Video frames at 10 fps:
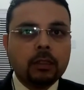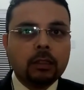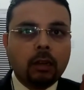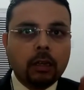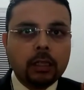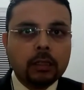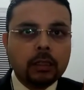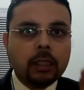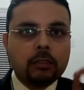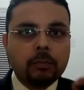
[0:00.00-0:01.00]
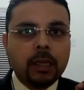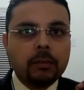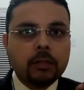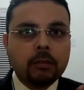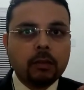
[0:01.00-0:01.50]
Thought, that
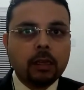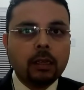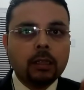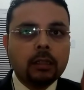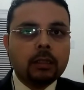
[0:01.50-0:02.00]
Supreme Soul,